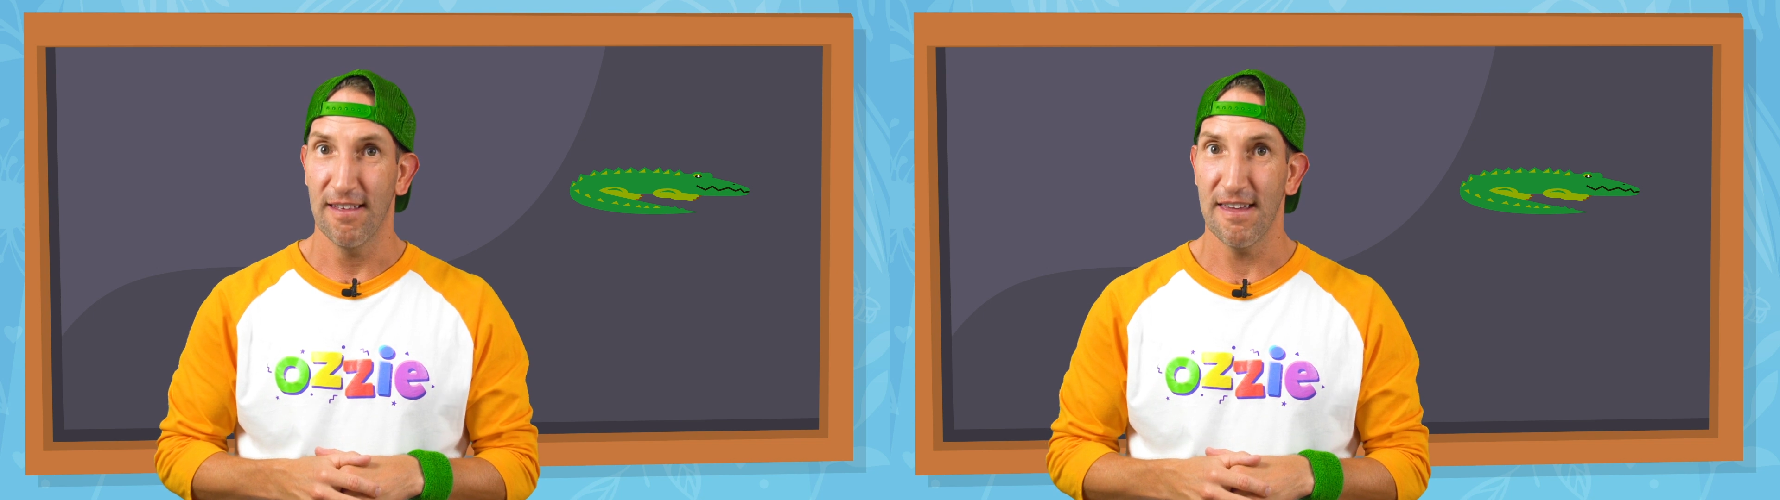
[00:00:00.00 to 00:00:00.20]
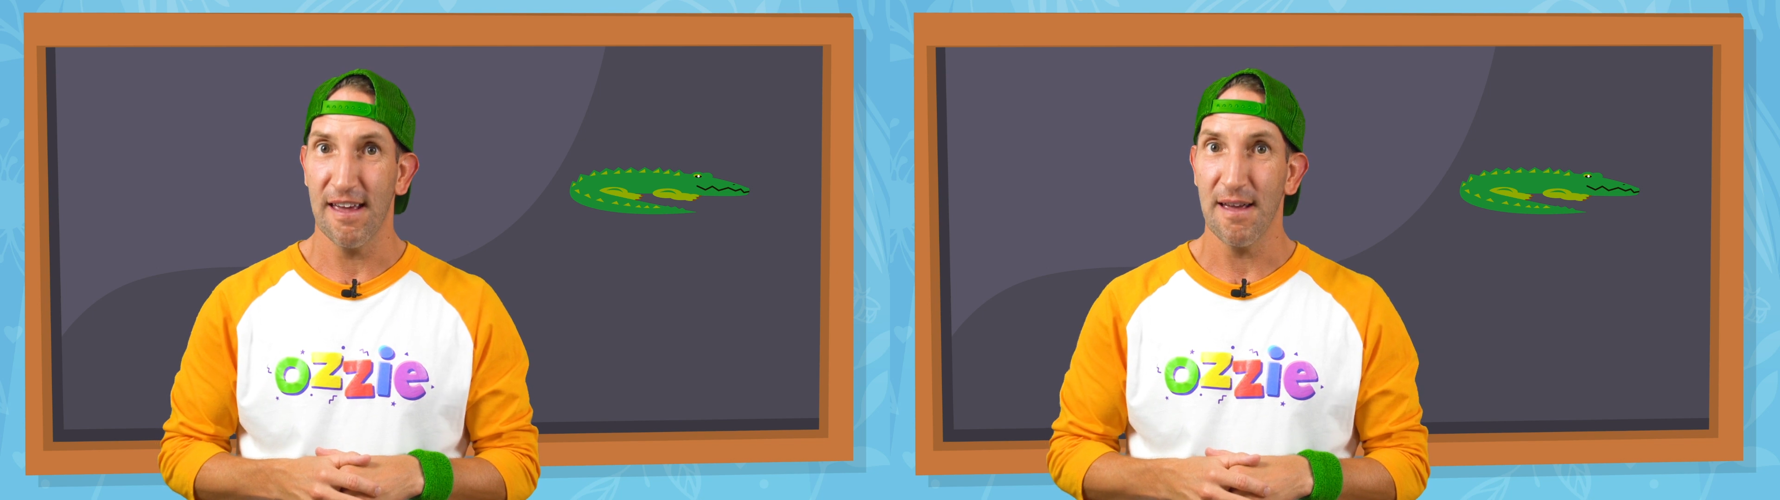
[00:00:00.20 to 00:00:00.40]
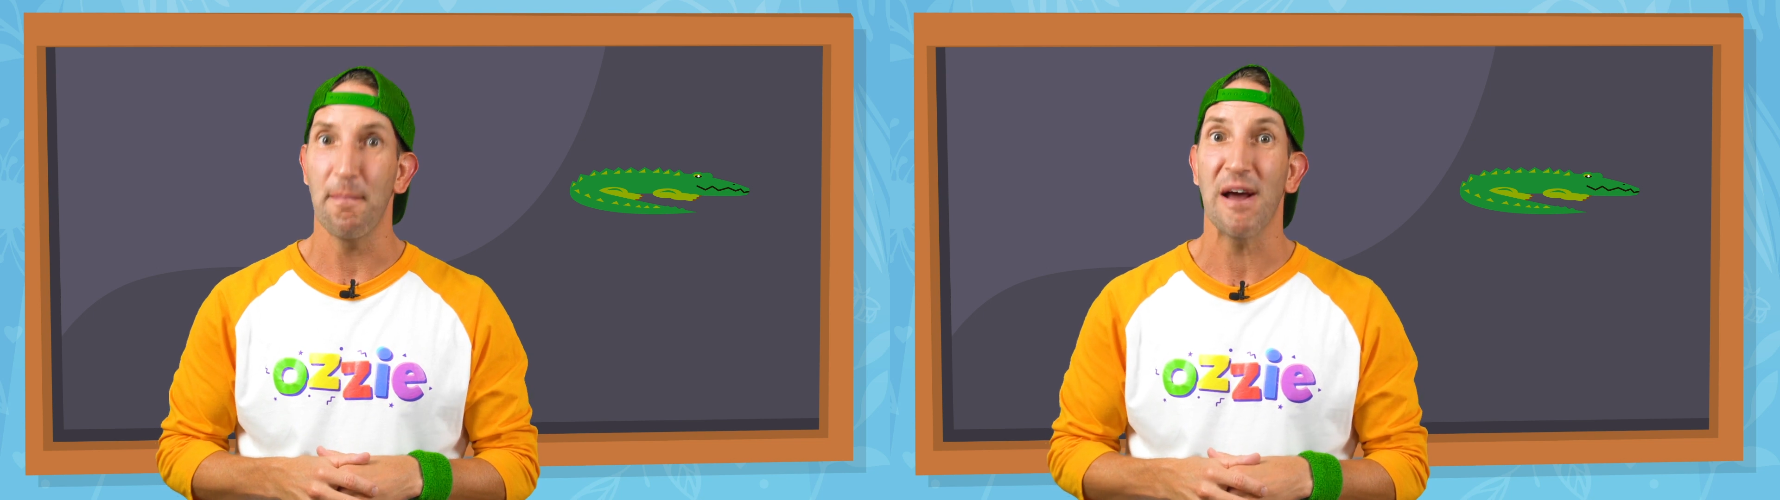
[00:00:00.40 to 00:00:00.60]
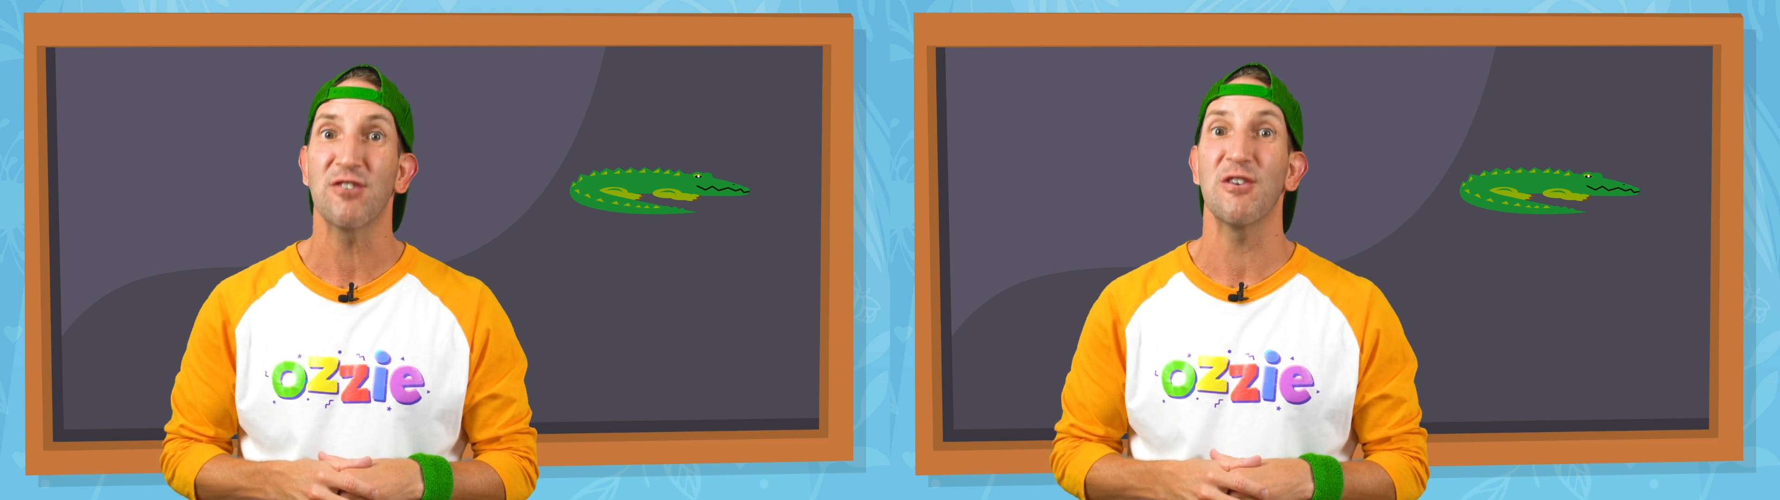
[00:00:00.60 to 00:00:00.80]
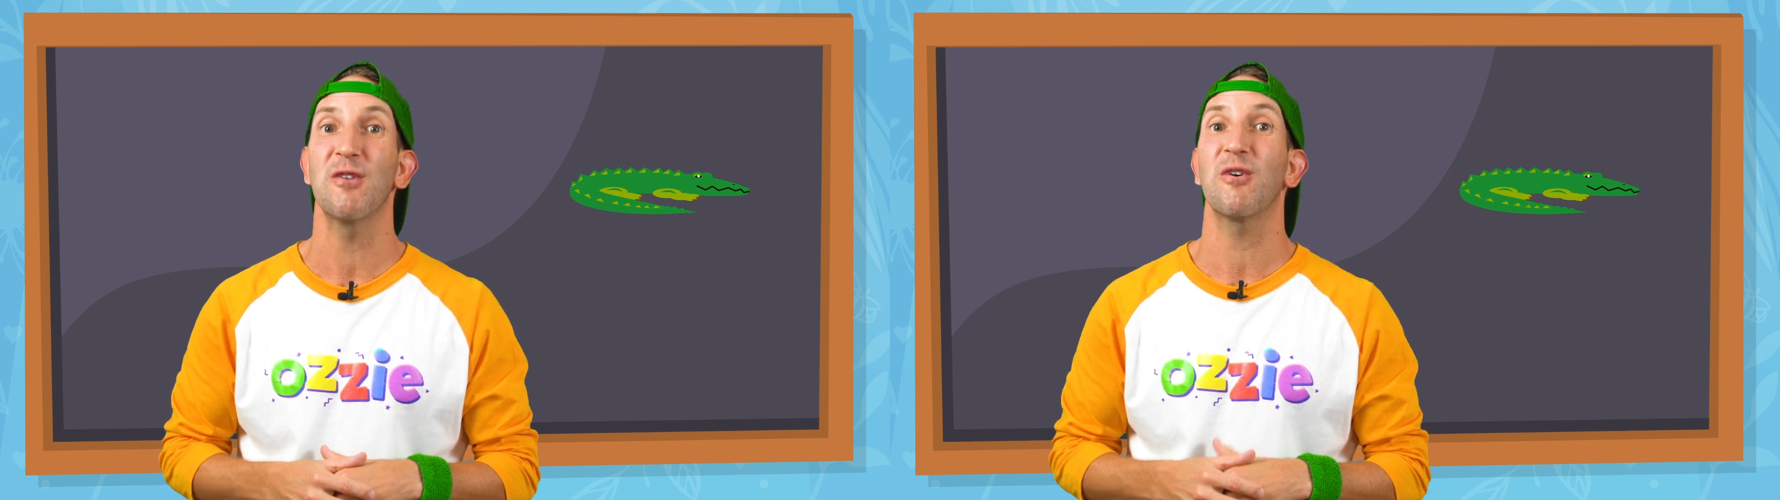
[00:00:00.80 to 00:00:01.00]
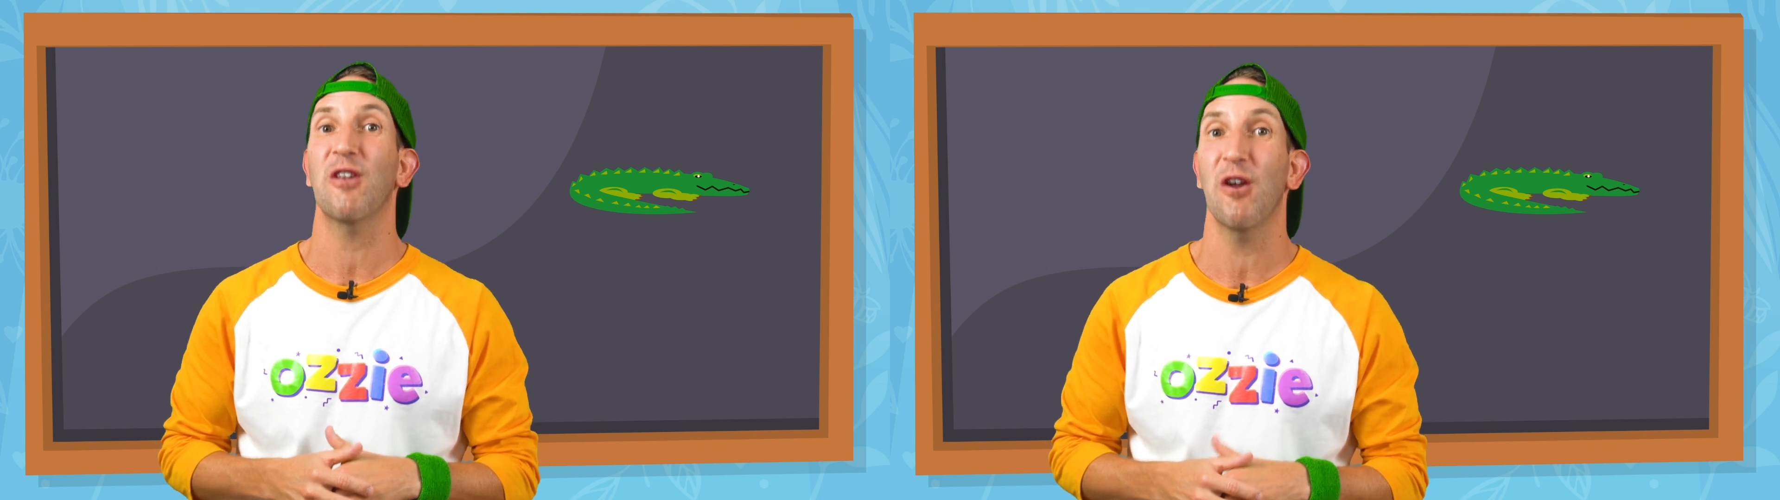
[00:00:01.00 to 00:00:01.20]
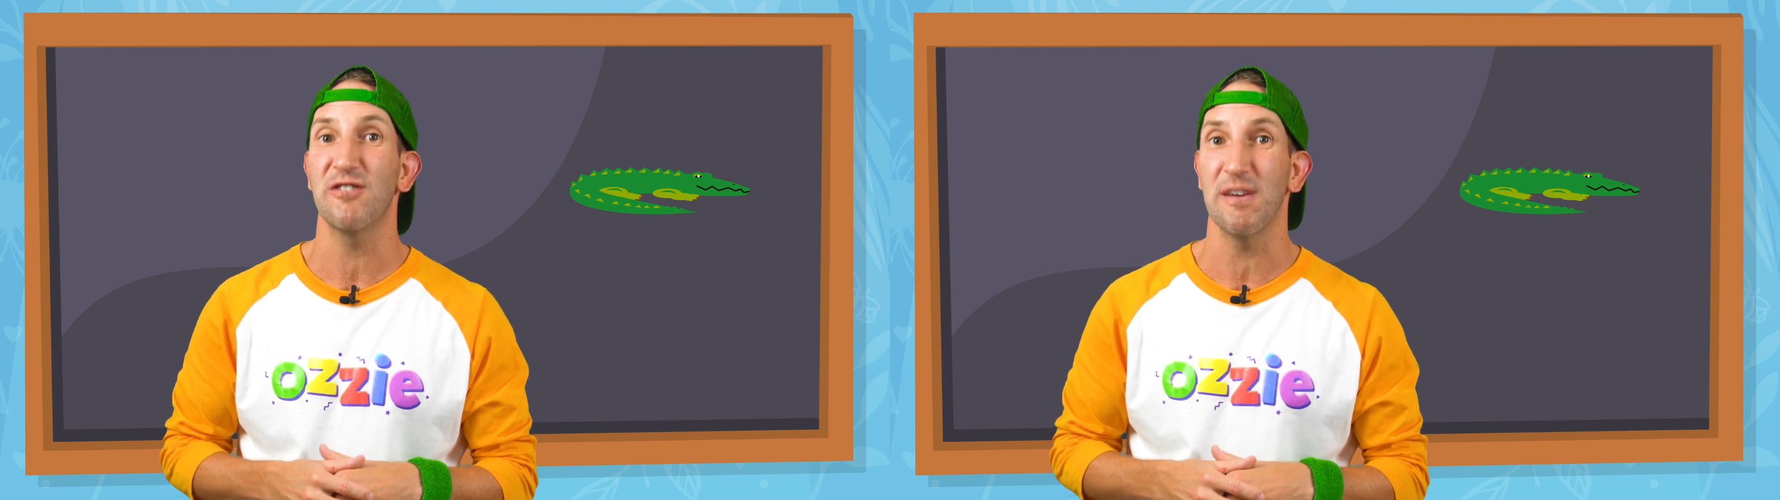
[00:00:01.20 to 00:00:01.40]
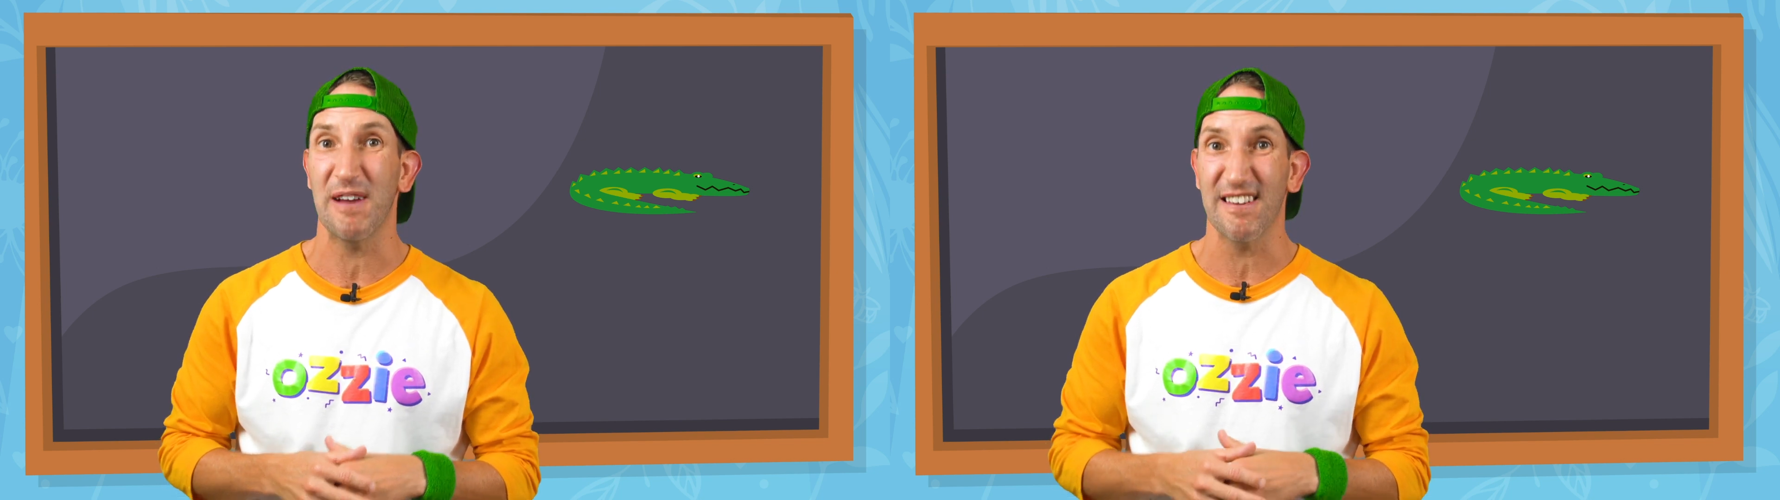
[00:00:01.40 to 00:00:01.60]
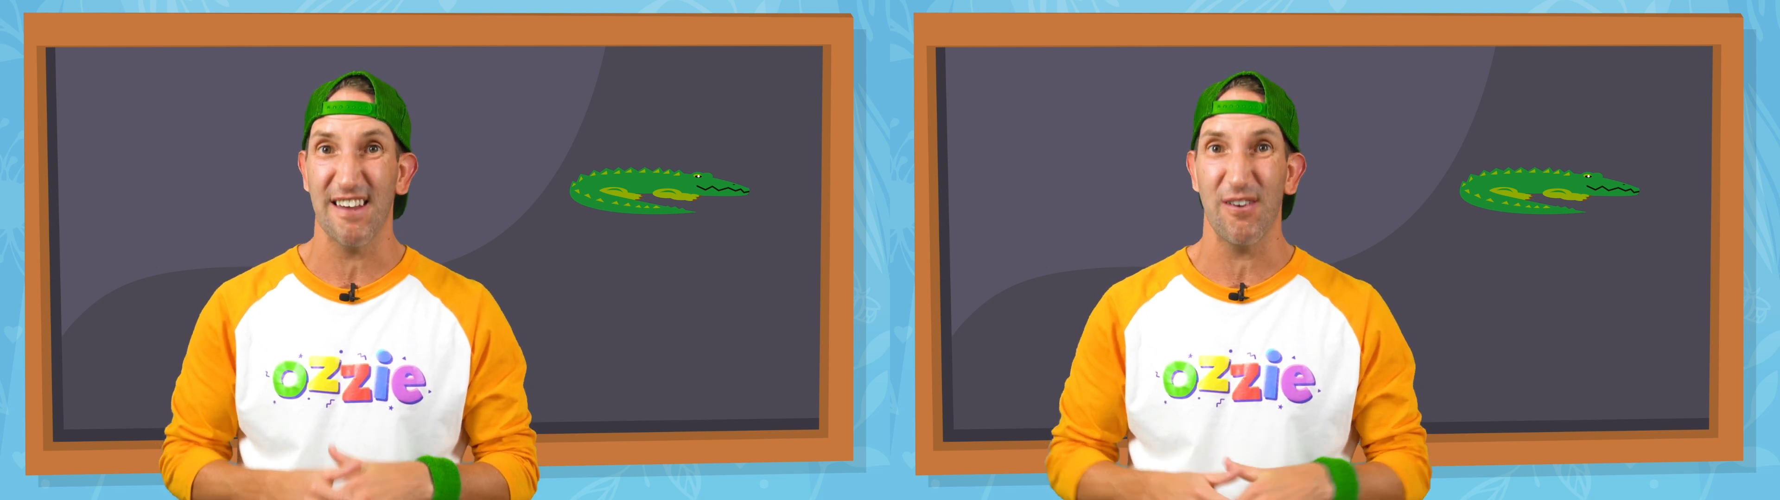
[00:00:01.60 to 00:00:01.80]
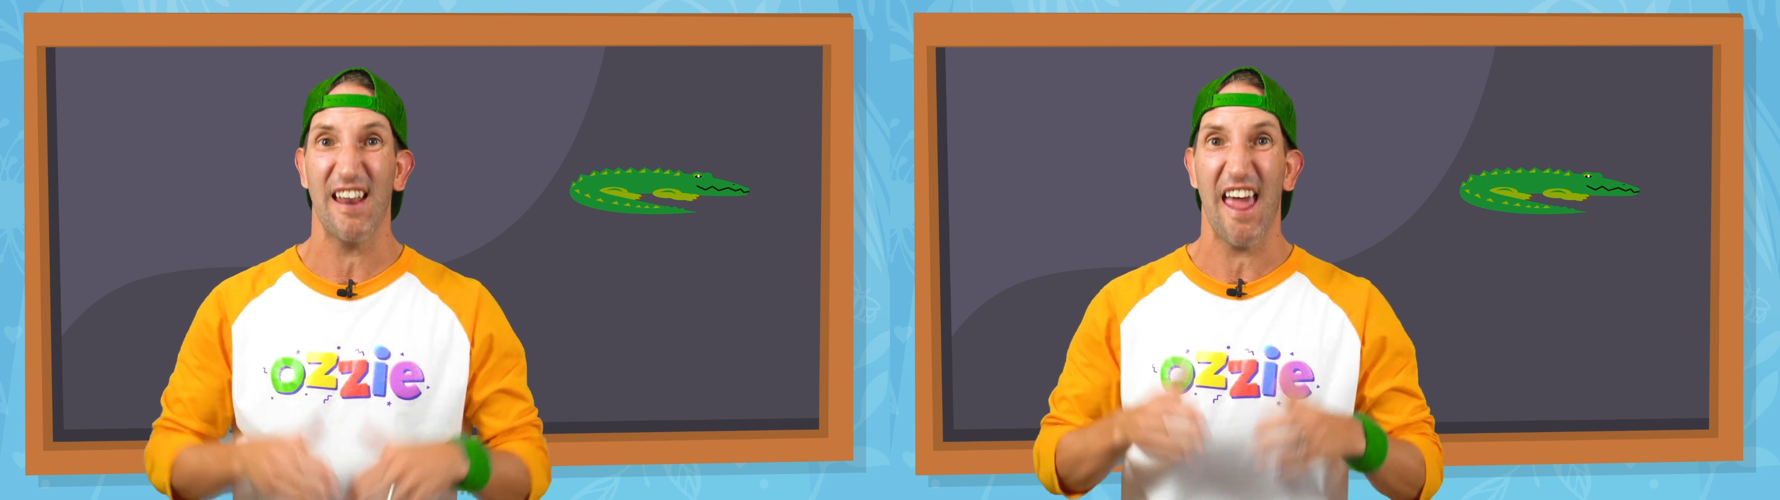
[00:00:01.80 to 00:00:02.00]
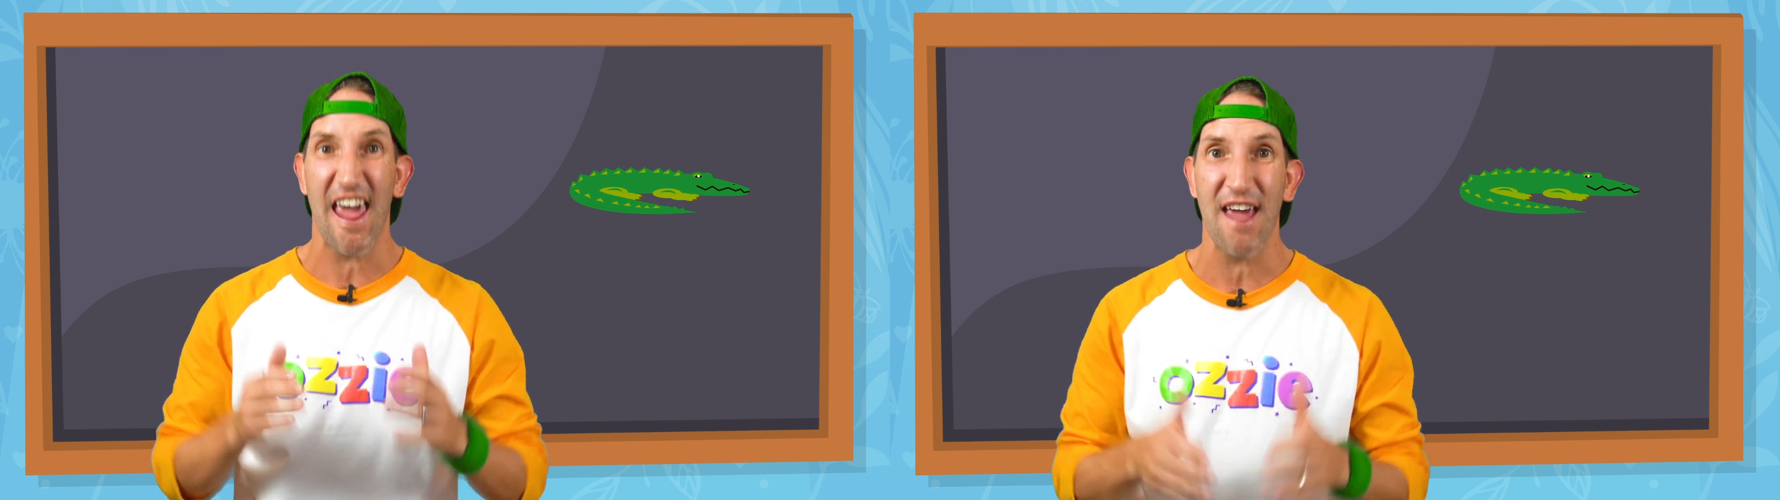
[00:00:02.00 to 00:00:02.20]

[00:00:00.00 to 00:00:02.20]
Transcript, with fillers: Yeah, make sure you look closely because they're in